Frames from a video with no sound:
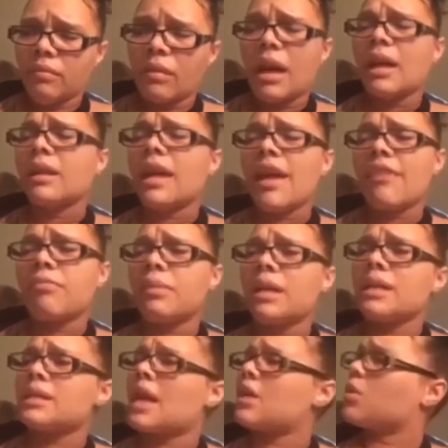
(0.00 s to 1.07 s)
I left
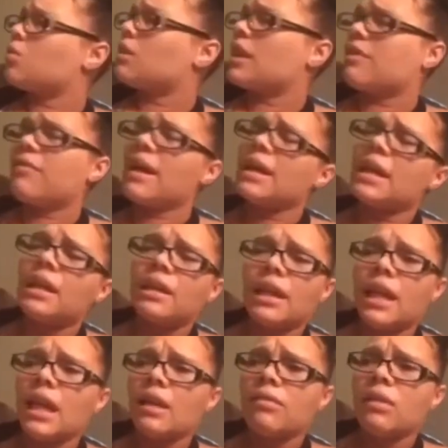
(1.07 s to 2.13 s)
because I knew that if I didn't
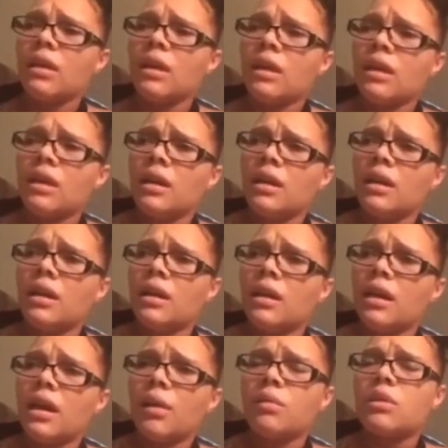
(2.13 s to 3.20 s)
leave,
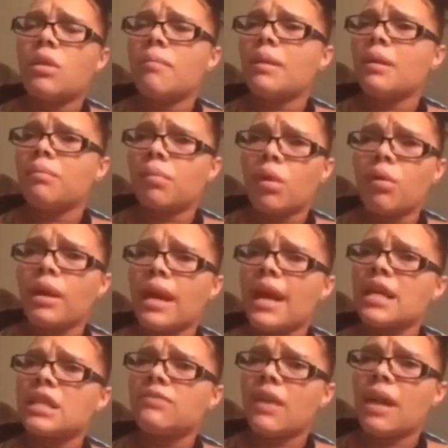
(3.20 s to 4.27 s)
it was going to be a broken
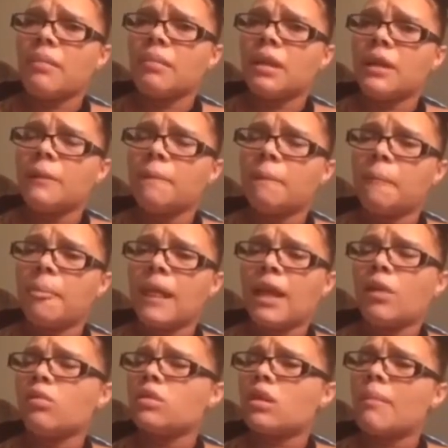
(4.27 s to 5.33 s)
ass family
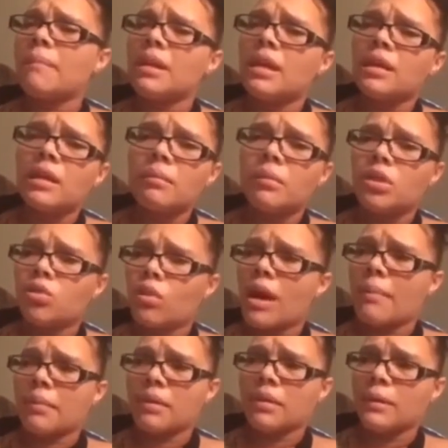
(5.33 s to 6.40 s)
and it was going to be nothing but
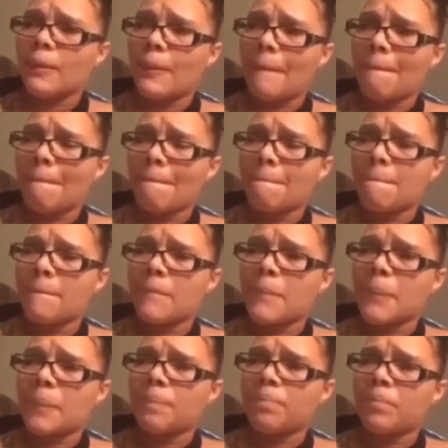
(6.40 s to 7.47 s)
drama.
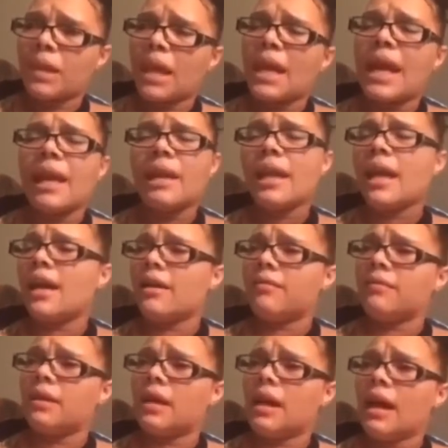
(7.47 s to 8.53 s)
and I
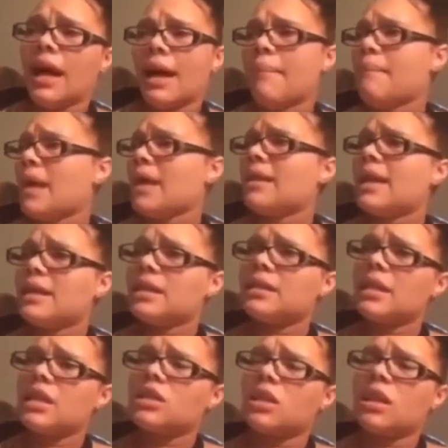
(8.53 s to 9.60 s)
left. I made that
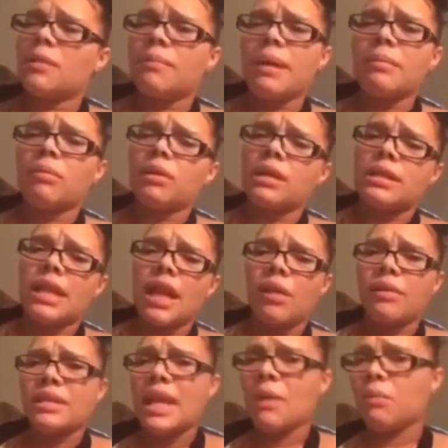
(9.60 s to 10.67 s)
decision, and people can sit here
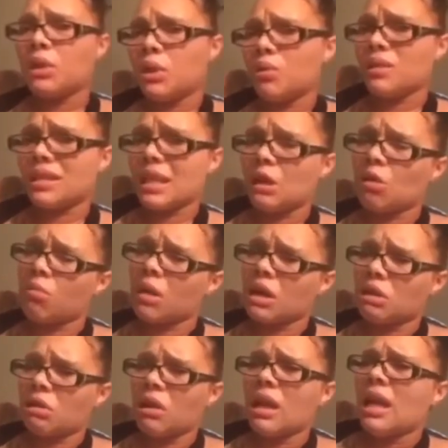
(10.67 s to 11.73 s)
and say, well, you a single
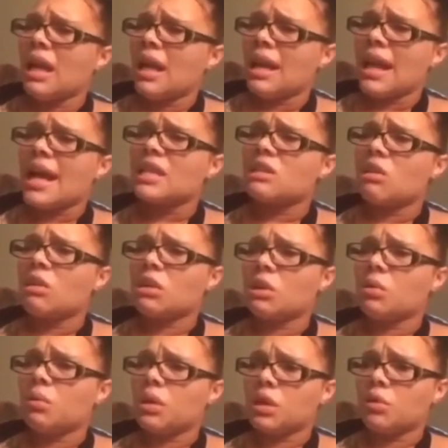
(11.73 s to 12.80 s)
mother, and that's on
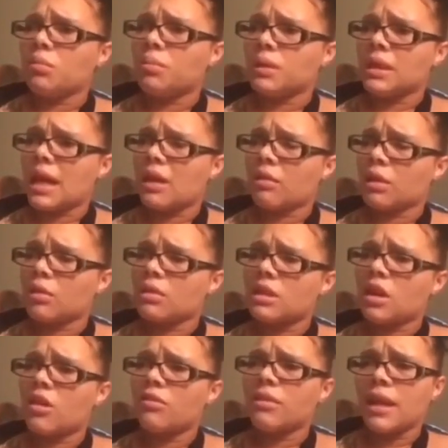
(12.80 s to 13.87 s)
you, and you put that on
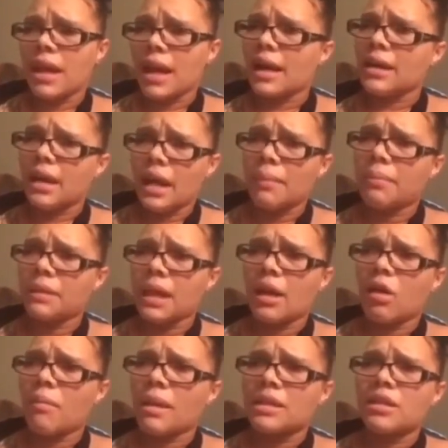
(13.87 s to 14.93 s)
yourself. Yeah, I did put that
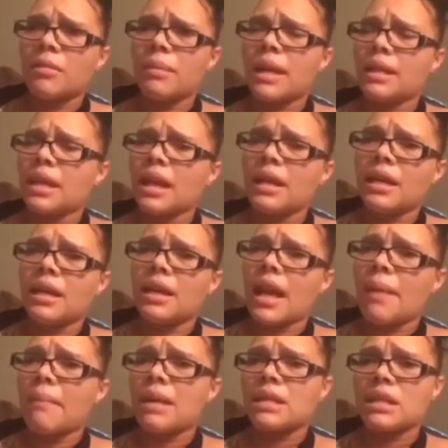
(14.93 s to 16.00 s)
on myself, but at the end of the
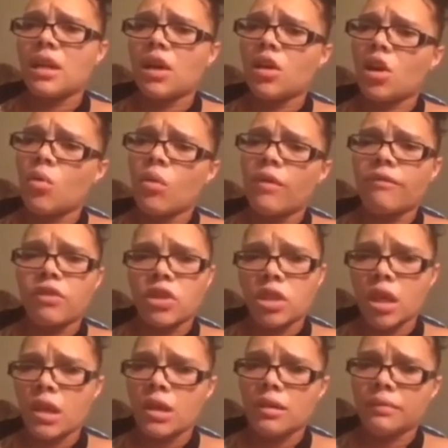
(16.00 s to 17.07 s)
day, my son don't want for
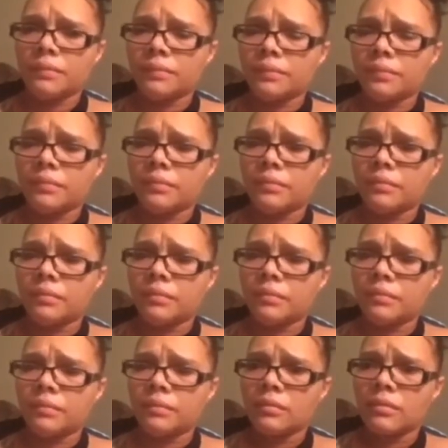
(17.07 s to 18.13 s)
shit.
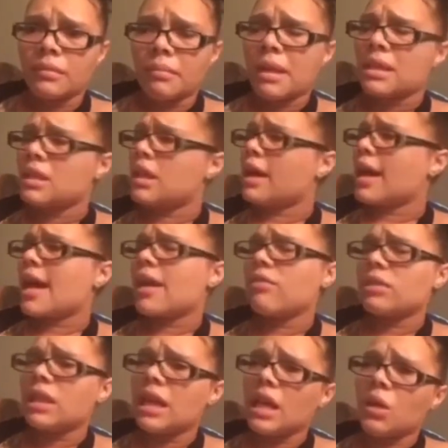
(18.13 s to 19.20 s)
My son got
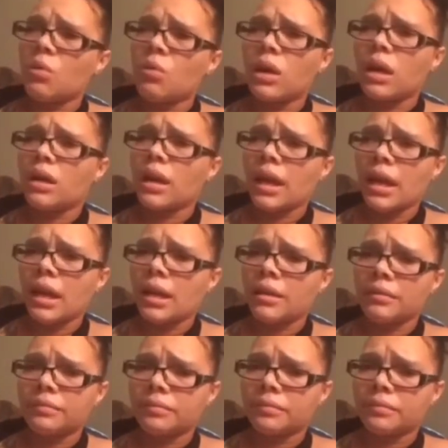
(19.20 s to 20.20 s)
everything he want and need.